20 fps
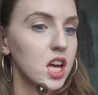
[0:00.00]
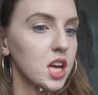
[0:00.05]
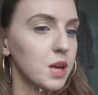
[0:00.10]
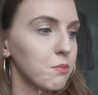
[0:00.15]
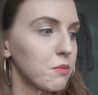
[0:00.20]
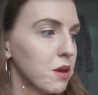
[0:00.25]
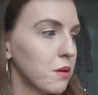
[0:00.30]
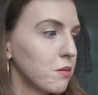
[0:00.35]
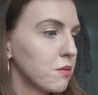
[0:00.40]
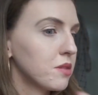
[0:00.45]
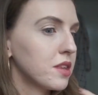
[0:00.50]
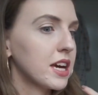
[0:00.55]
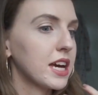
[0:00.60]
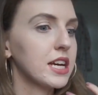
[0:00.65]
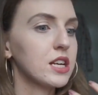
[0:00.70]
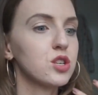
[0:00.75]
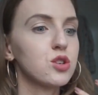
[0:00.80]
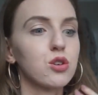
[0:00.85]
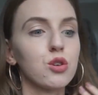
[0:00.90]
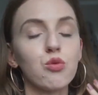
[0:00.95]
maybe
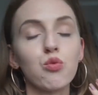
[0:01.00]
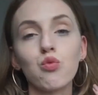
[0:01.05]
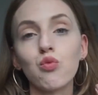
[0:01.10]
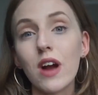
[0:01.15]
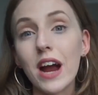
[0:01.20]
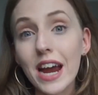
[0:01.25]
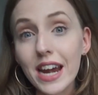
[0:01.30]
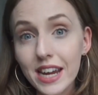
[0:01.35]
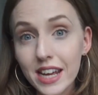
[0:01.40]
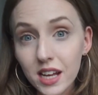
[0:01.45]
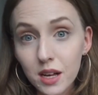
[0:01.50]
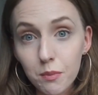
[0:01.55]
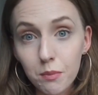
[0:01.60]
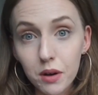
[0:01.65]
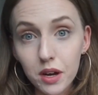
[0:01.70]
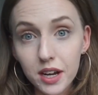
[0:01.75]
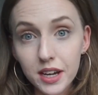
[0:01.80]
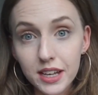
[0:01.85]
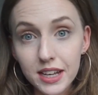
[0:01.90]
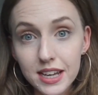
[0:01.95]
they enjoy writing
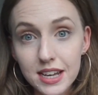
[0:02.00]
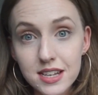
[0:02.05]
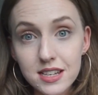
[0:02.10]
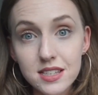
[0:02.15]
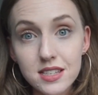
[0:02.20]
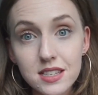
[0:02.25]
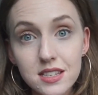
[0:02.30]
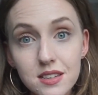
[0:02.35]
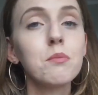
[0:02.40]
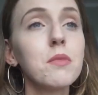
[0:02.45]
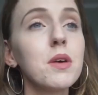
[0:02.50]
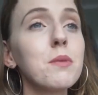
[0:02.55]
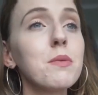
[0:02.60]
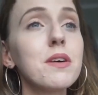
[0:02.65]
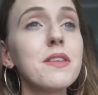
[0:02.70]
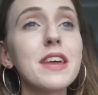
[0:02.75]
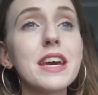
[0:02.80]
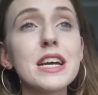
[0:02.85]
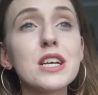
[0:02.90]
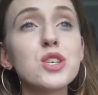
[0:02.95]
about it,
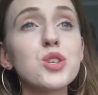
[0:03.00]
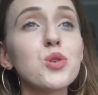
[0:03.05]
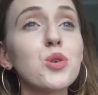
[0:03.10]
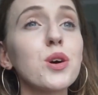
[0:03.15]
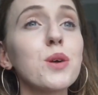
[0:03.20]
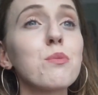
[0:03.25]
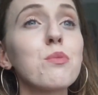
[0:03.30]
maybe they enjoy